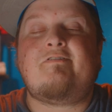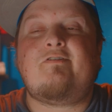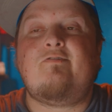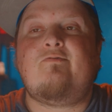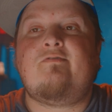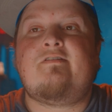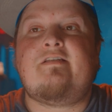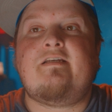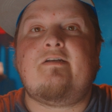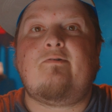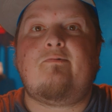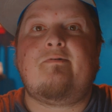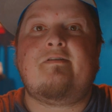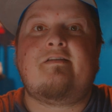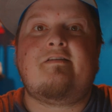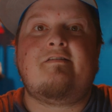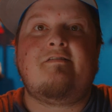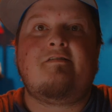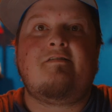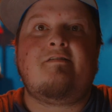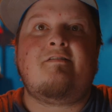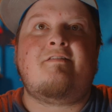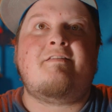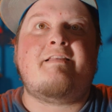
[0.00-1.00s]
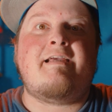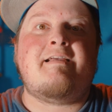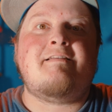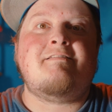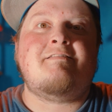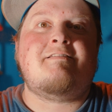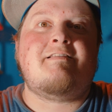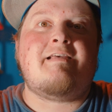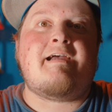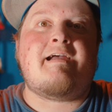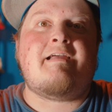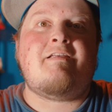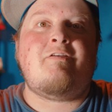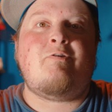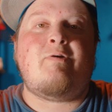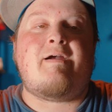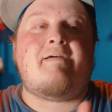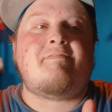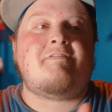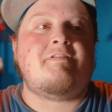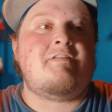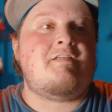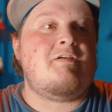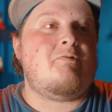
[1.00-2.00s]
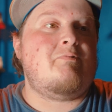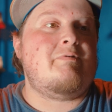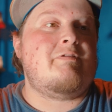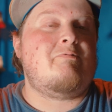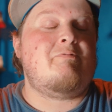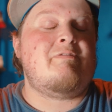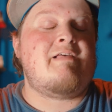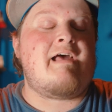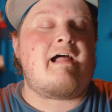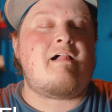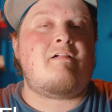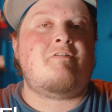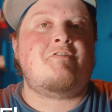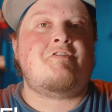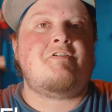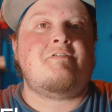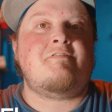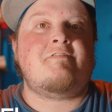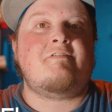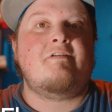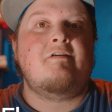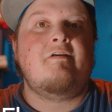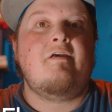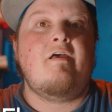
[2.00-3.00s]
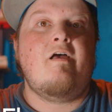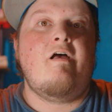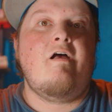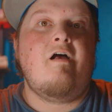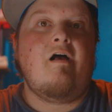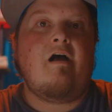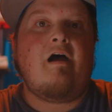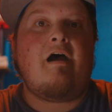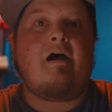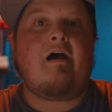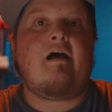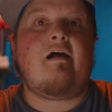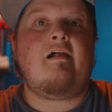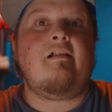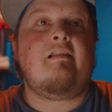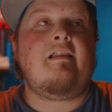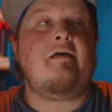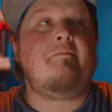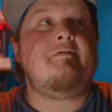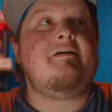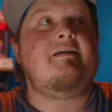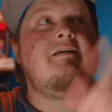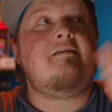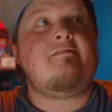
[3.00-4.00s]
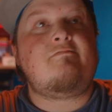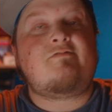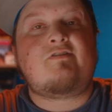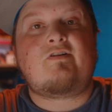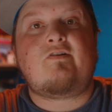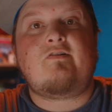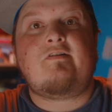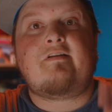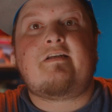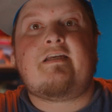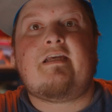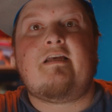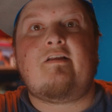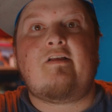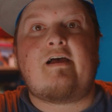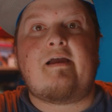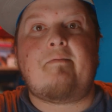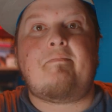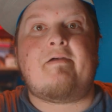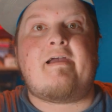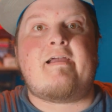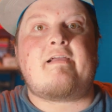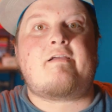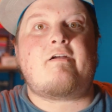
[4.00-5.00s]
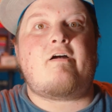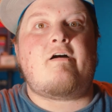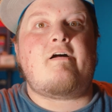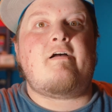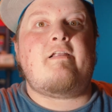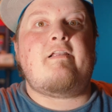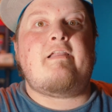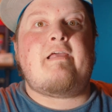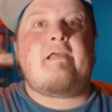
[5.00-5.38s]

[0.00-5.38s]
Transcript: to deal with the things that you have to deal with halogens. Let me turn the key light back on,